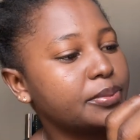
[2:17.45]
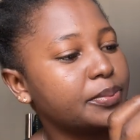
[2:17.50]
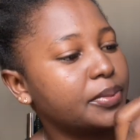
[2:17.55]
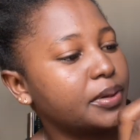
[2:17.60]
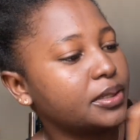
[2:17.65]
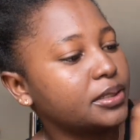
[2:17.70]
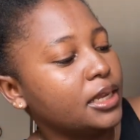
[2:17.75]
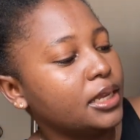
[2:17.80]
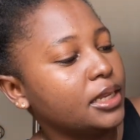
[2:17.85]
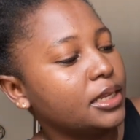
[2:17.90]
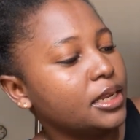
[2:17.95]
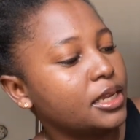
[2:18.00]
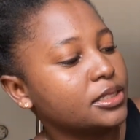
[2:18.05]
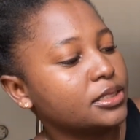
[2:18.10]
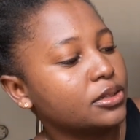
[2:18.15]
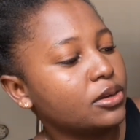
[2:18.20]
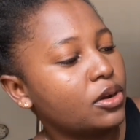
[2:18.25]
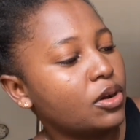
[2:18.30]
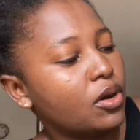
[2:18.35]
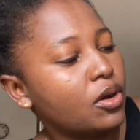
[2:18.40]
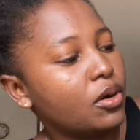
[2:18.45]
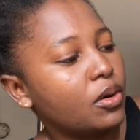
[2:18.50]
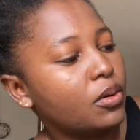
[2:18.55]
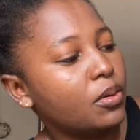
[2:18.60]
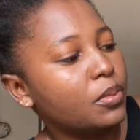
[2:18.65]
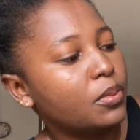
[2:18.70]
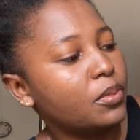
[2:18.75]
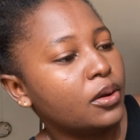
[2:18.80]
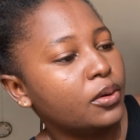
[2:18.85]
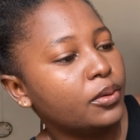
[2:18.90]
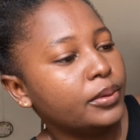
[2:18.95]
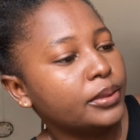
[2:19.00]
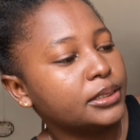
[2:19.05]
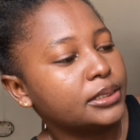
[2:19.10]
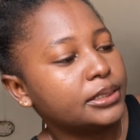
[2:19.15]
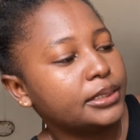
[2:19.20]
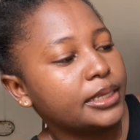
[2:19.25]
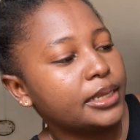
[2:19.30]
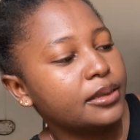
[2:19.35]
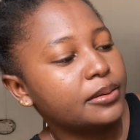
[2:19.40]
but it doesn't come
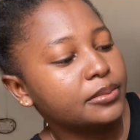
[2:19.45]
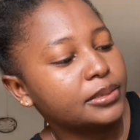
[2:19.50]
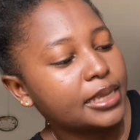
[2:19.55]
with them.